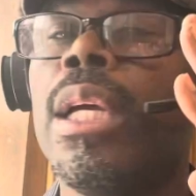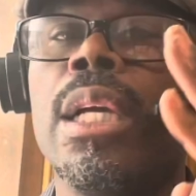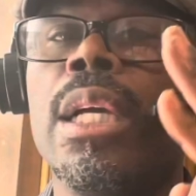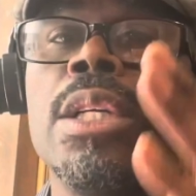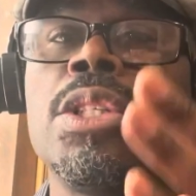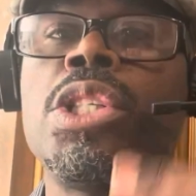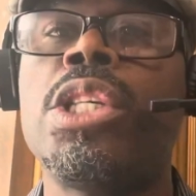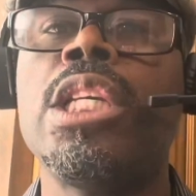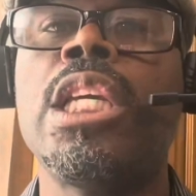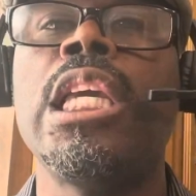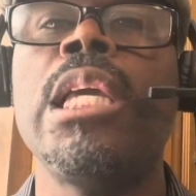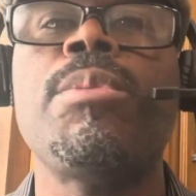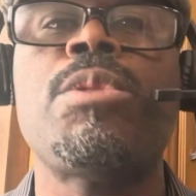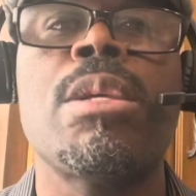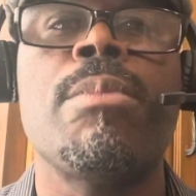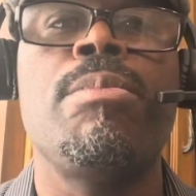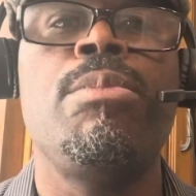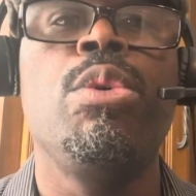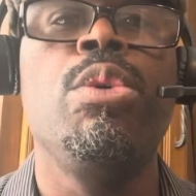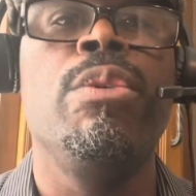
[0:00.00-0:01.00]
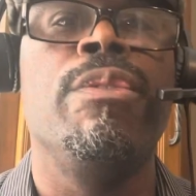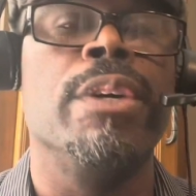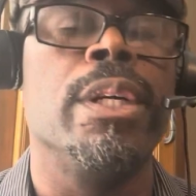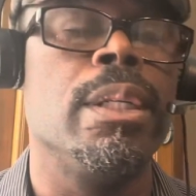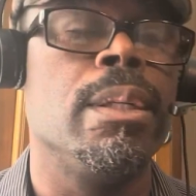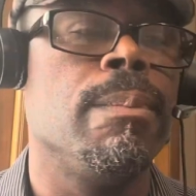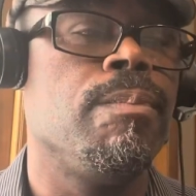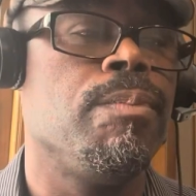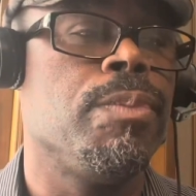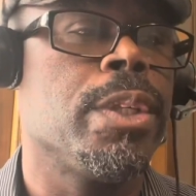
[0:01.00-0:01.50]
and she keeps it moving.
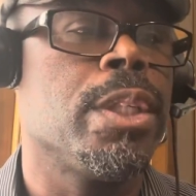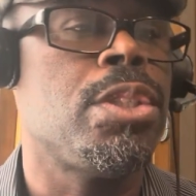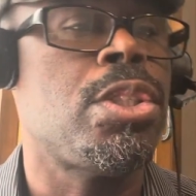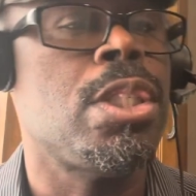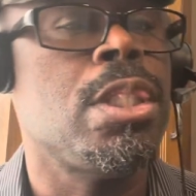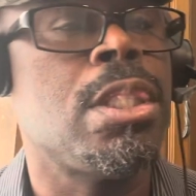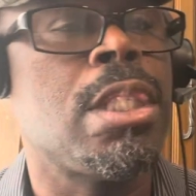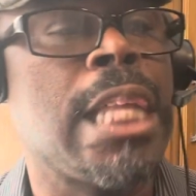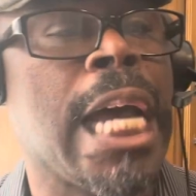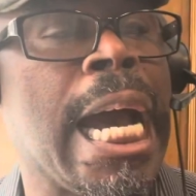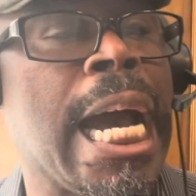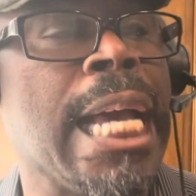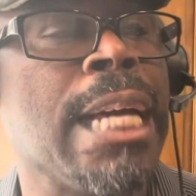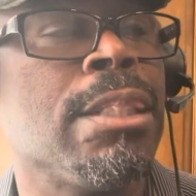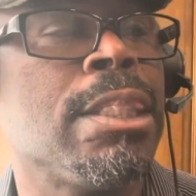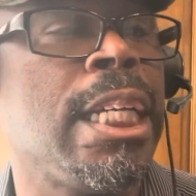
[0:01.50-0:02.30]
She's dialed